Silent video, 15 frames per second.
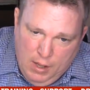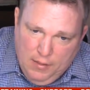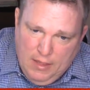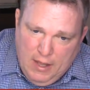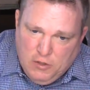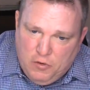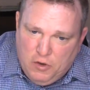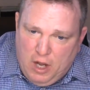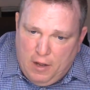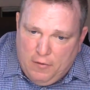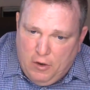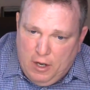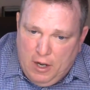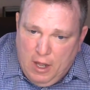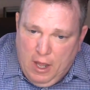Thanks for
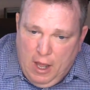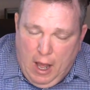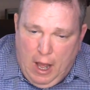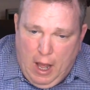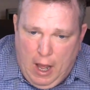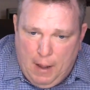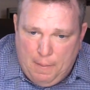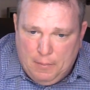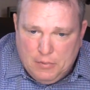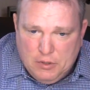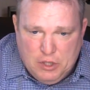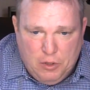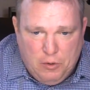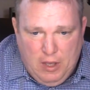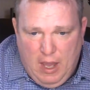covering.
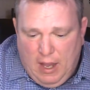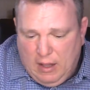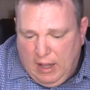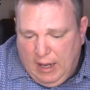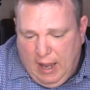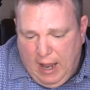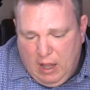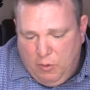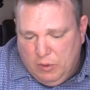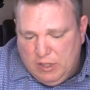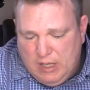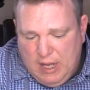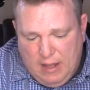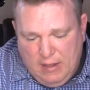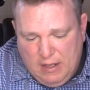So yeah, like Alan was
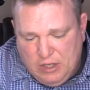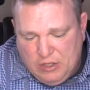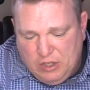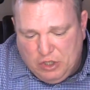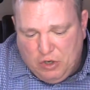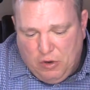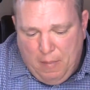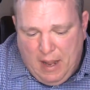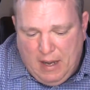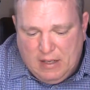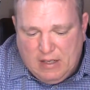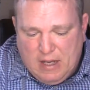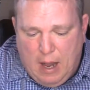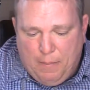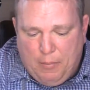saying, this is a
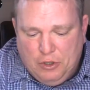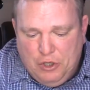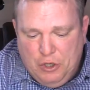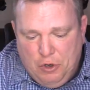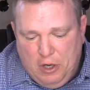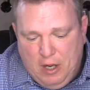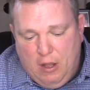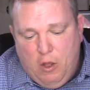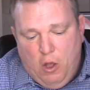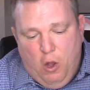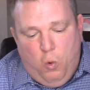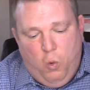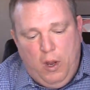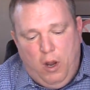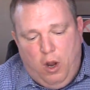tremendous opportunity.
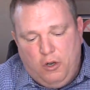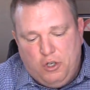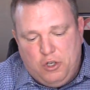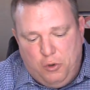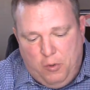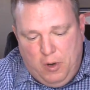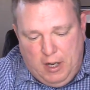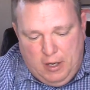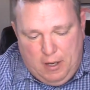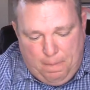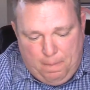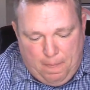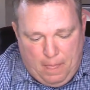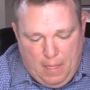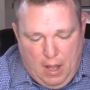We are doing.
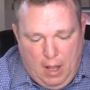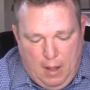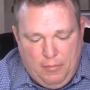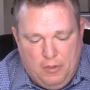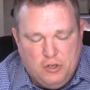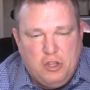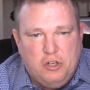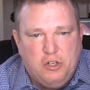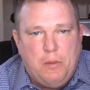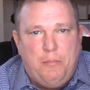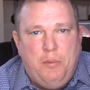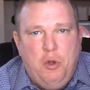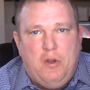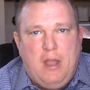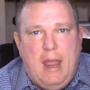There's a
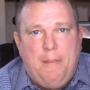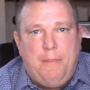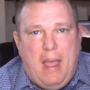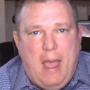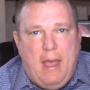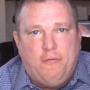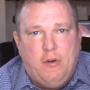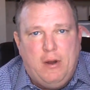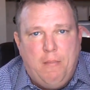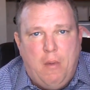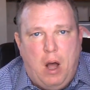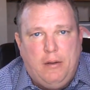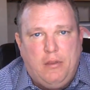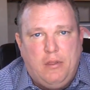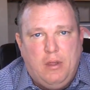boot camp every
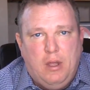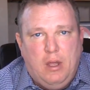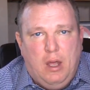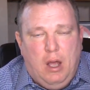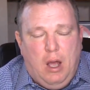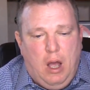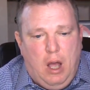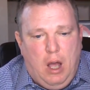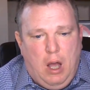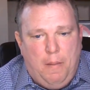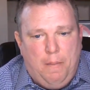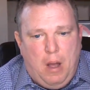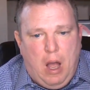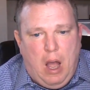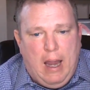month.
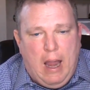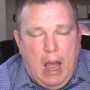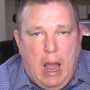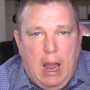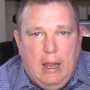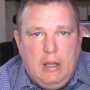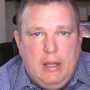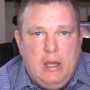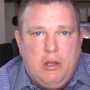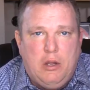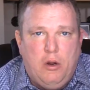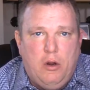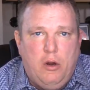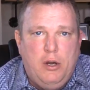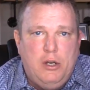I highly
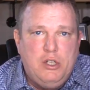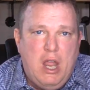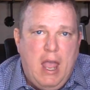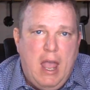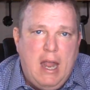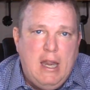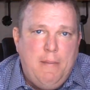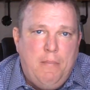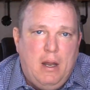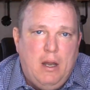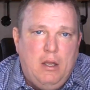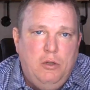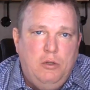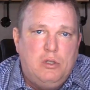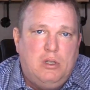encourage
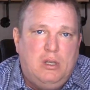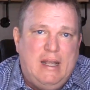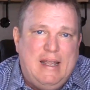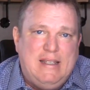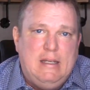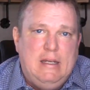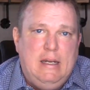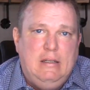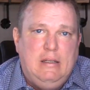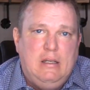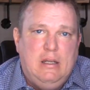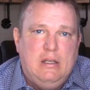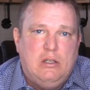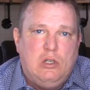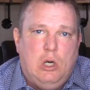anybody who's listening to
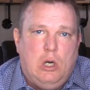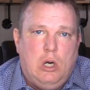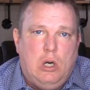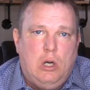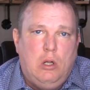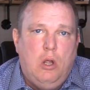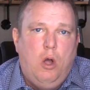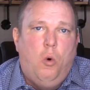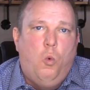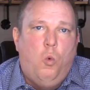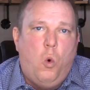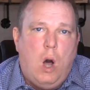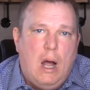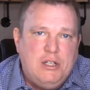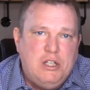this call,
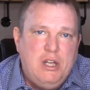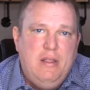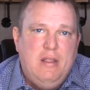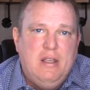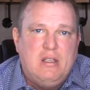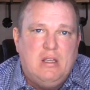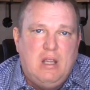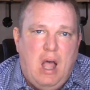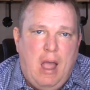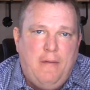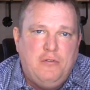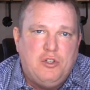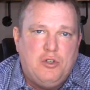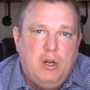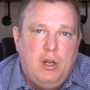watching this
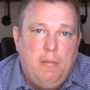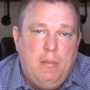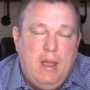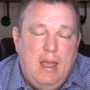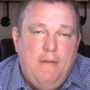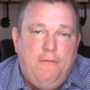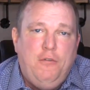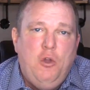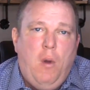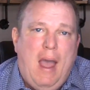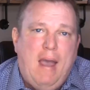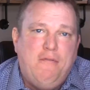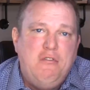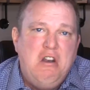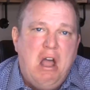live stream, if you
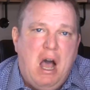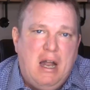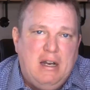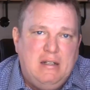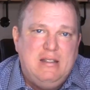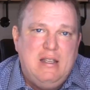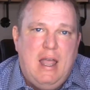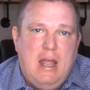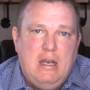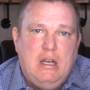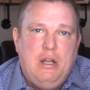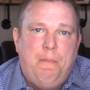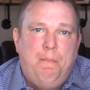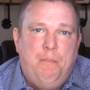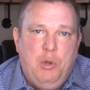have not
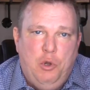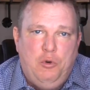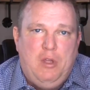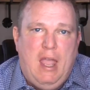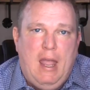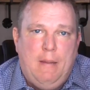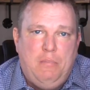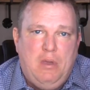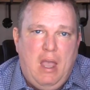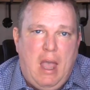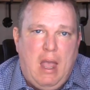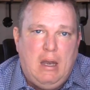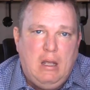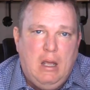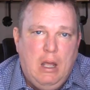attended a boot camp
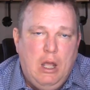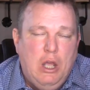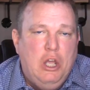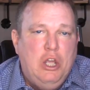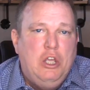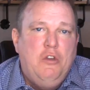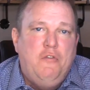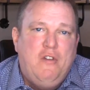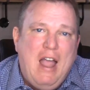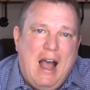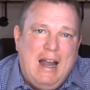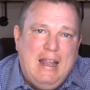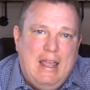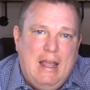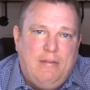yet, you've
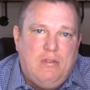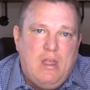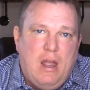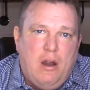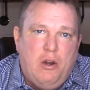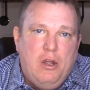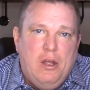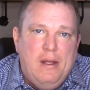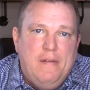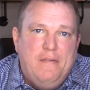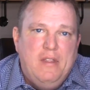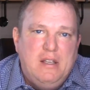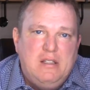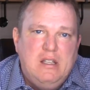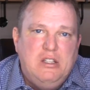got to get there.
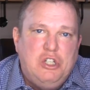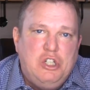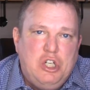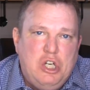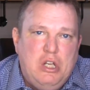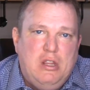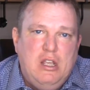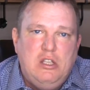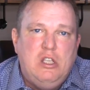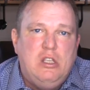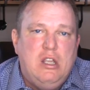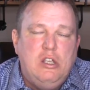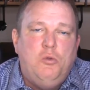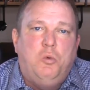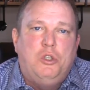
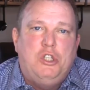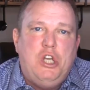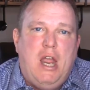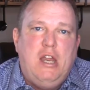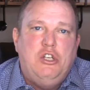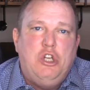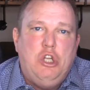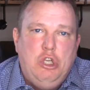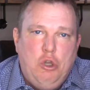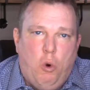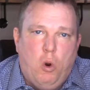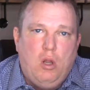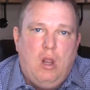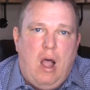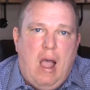This will change
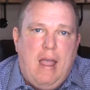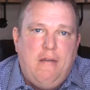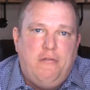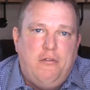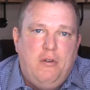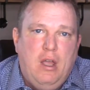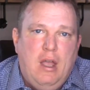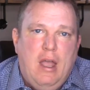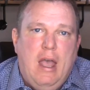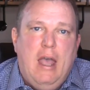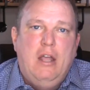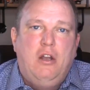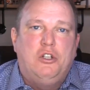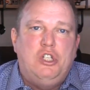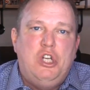your life.
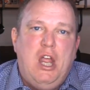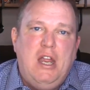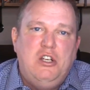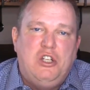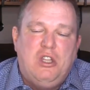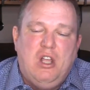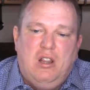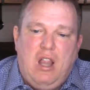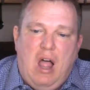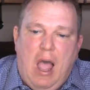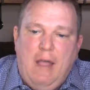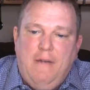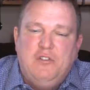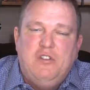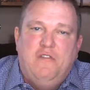It'll change the
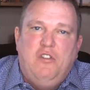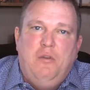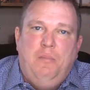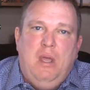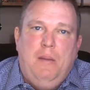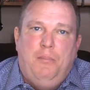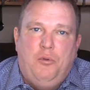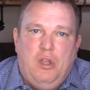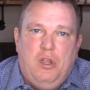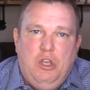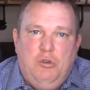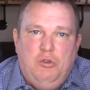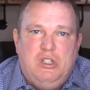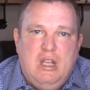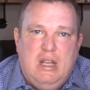lives of the people that
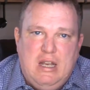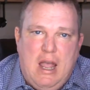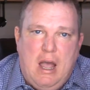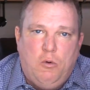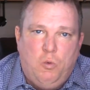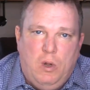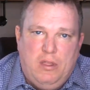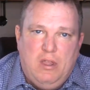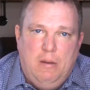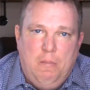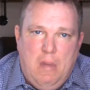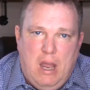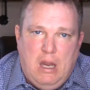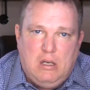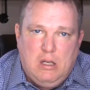you sit down with and
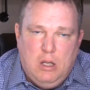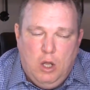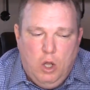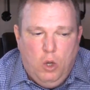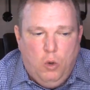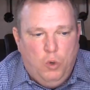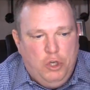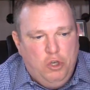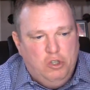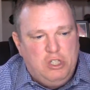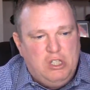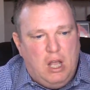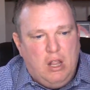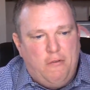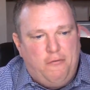meet. When you
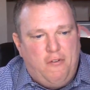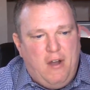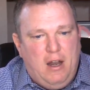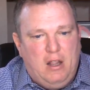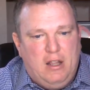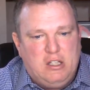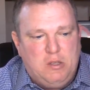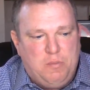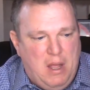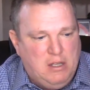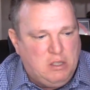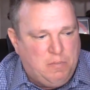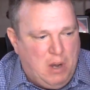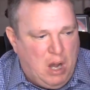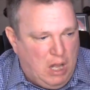sell a final
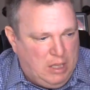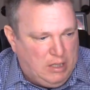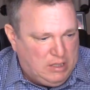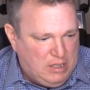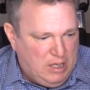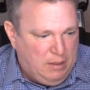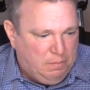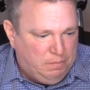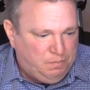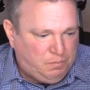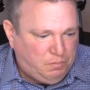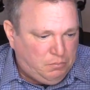expense policy,